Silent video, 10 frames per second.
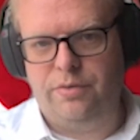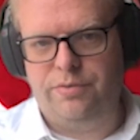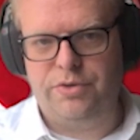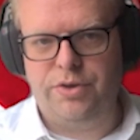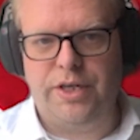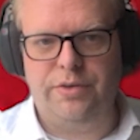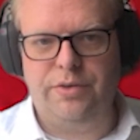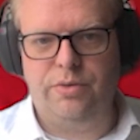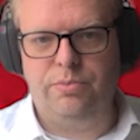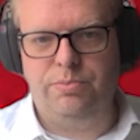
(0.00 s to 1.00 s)
Are we trying
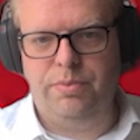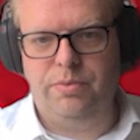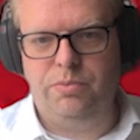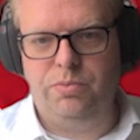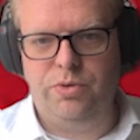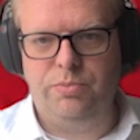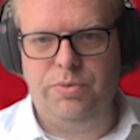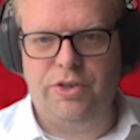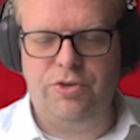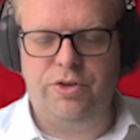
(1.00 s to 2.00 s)
to
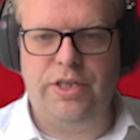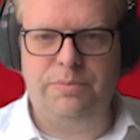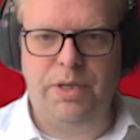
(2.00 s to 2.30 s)
make sure that